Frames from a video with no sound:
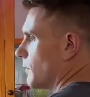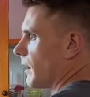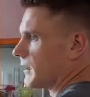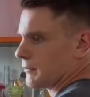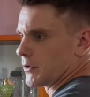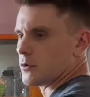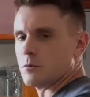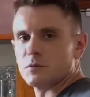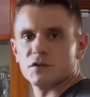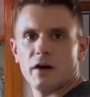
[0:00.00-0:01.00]
my living
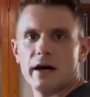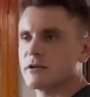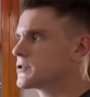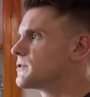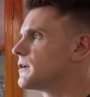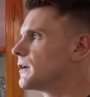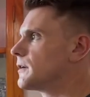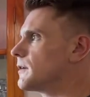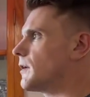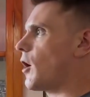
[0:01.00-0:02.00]
room slash
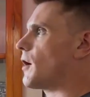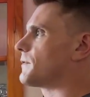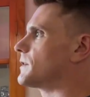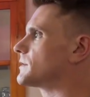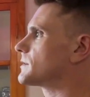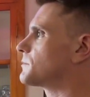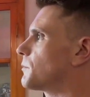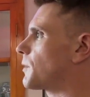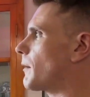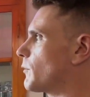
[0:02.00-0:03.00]
office.
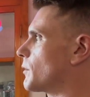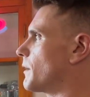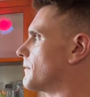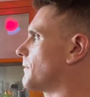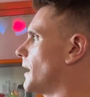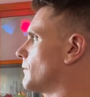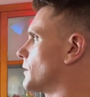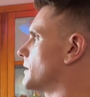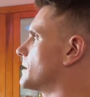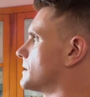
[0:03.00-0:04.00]
Probably one of my
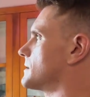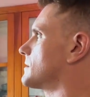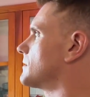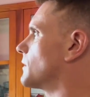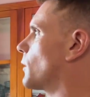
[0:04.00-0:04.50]
favorite is the